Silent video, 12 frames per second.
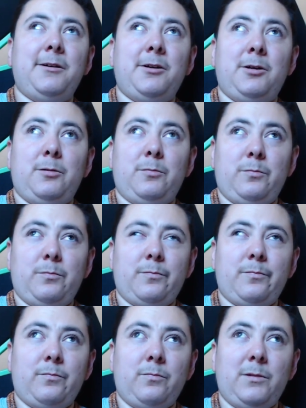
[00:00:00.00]

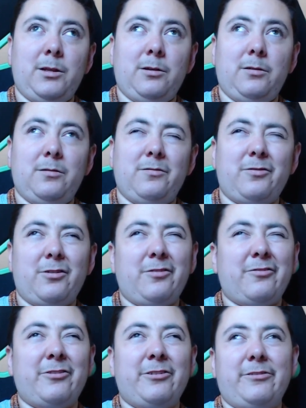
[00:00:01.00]

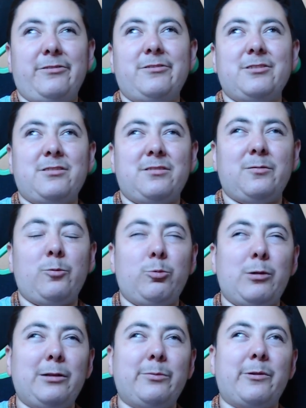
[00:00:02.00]
for just
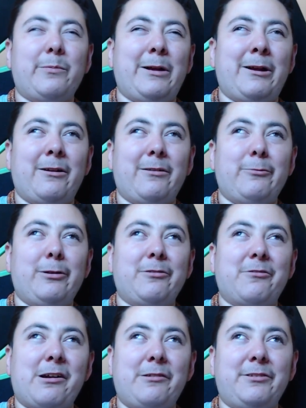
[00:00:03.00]
well prepared, well
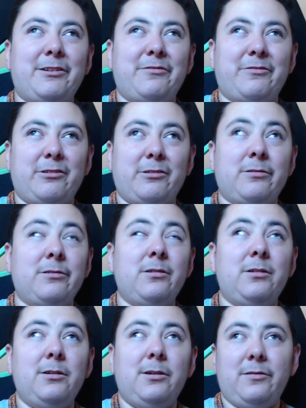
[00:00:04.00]
grounded for
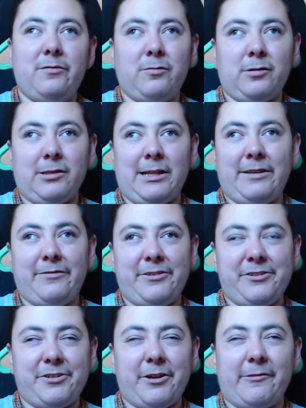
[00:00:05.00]
life
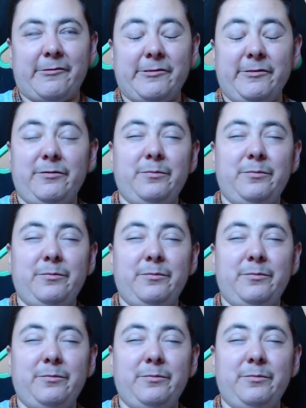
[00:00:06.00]
in general.